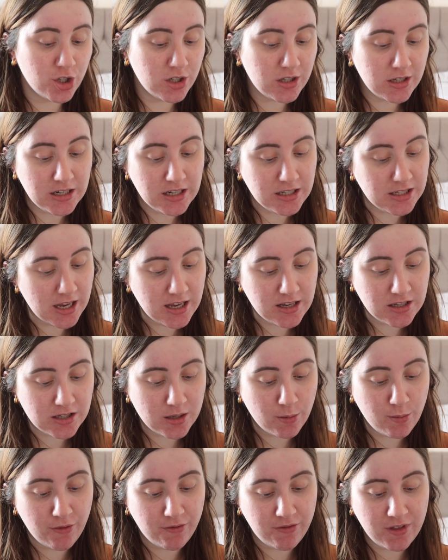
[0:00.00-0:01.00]
just going to take
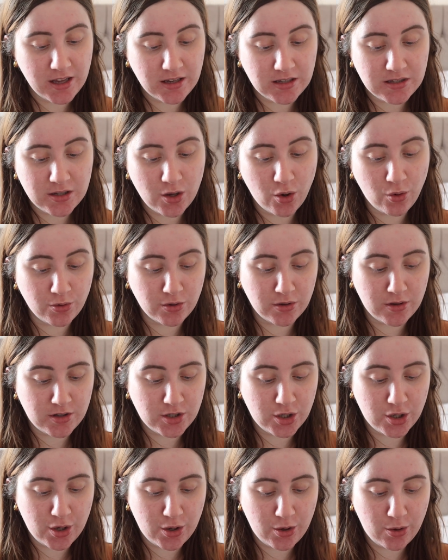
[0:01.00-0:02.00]
some of this
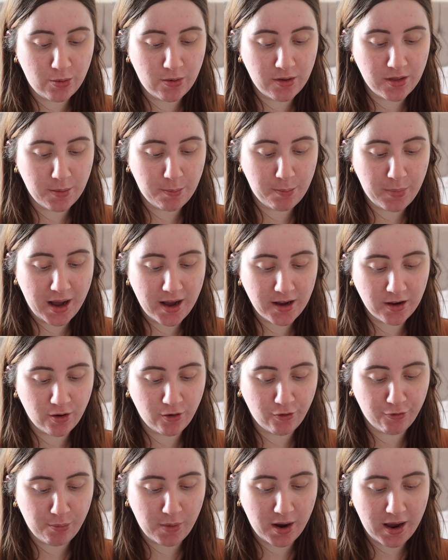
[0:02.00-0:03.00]
onto the back
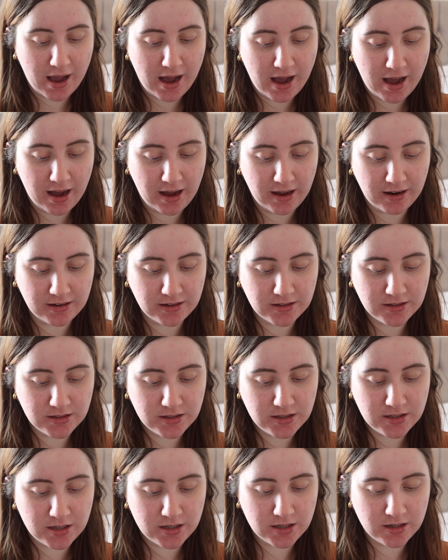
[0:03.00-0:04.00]
of my
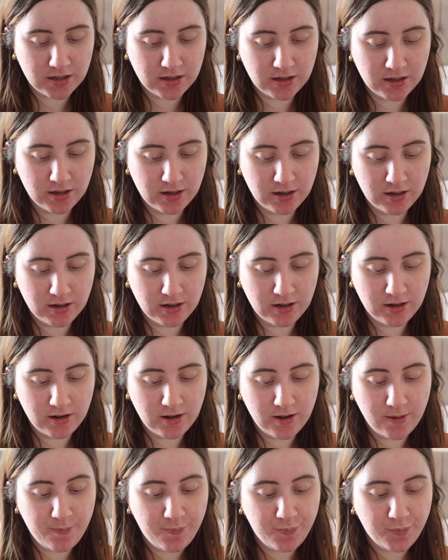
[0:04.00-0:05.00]
hand.
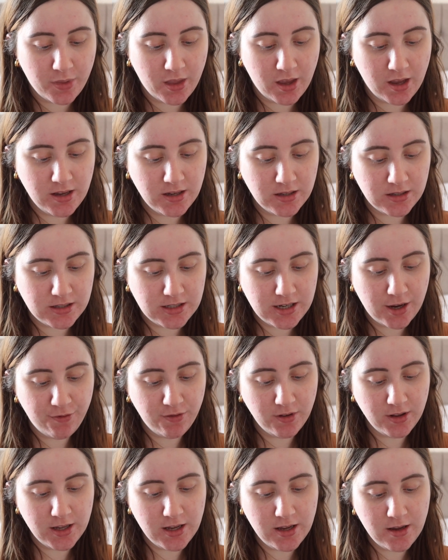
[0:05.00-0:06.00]
It's
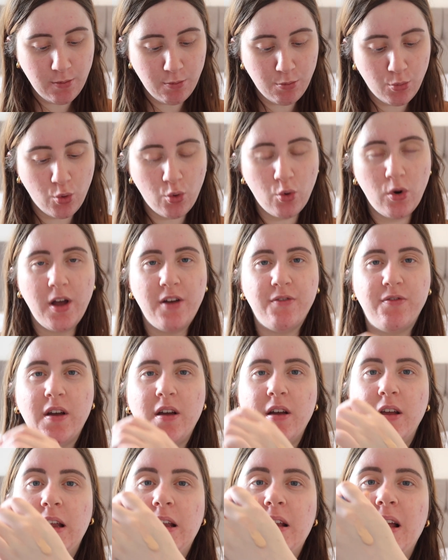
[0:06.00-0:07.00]
definitely more of
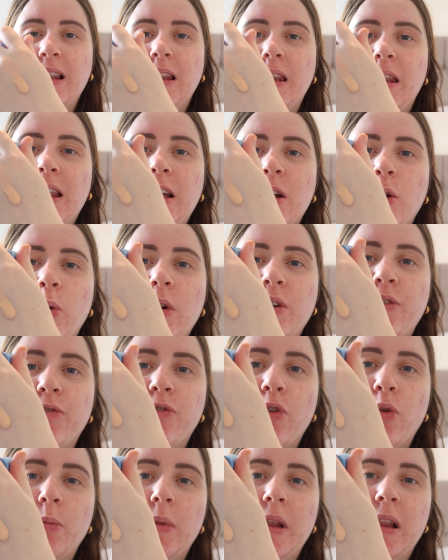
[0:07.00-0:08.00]
a liquid
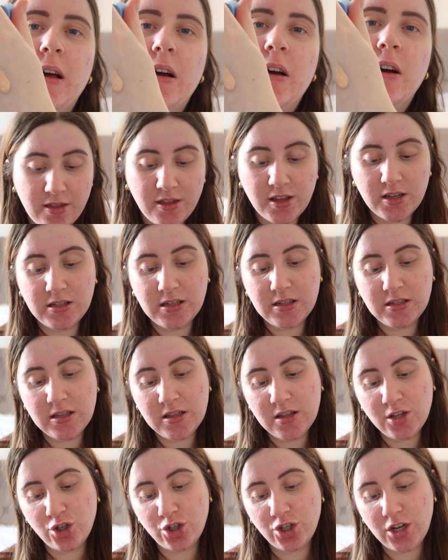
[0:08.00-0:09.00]
formula, and this is
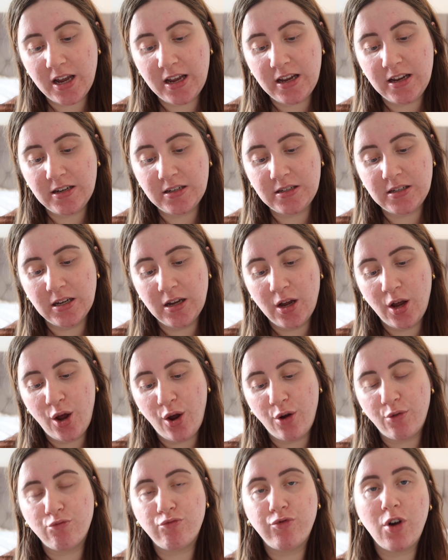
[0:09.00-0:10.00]
in the shade
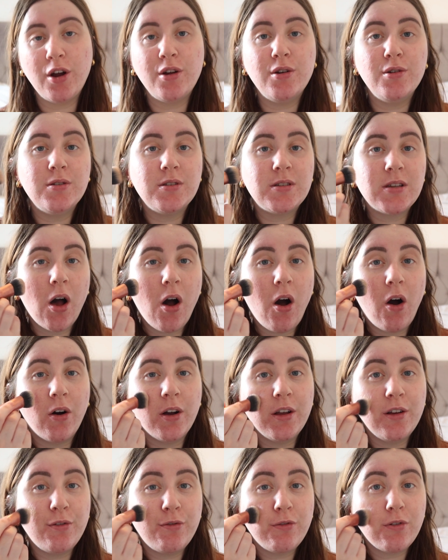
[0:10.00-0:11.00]
Rose
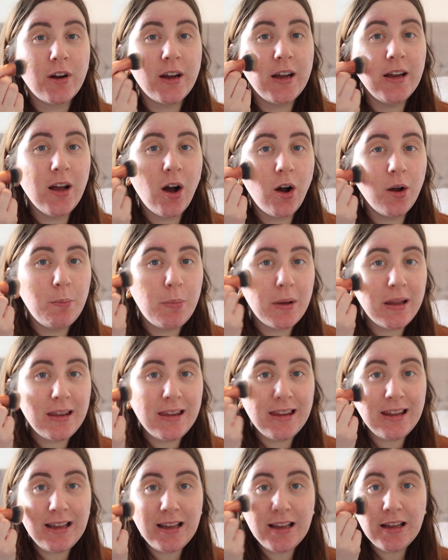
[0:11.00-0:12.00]
Ivory. I
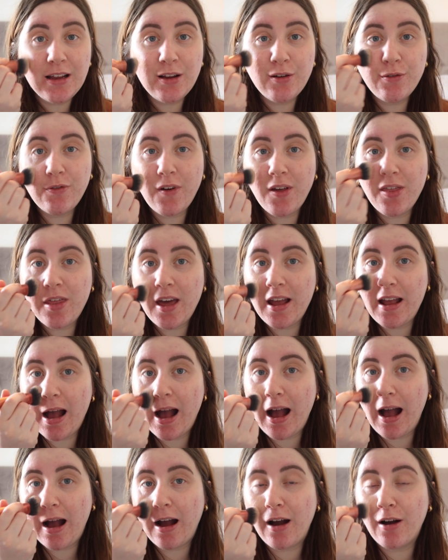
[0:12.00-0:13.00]
believe they
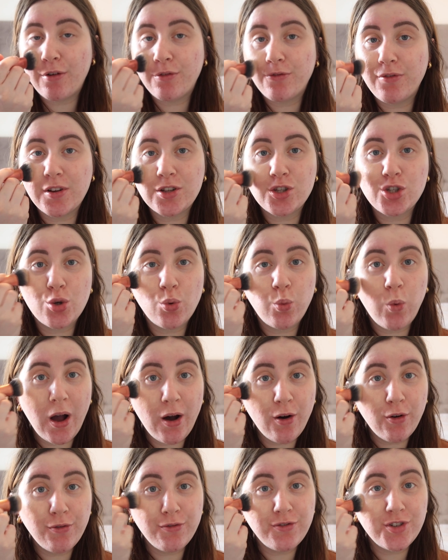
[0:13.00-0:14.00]
have
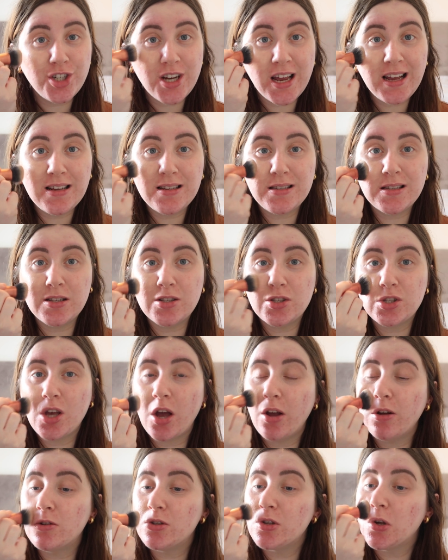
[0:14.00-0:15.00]
12 shades in
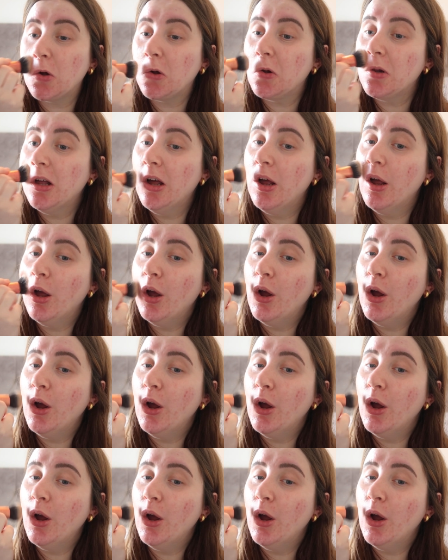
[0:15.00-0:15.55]
total,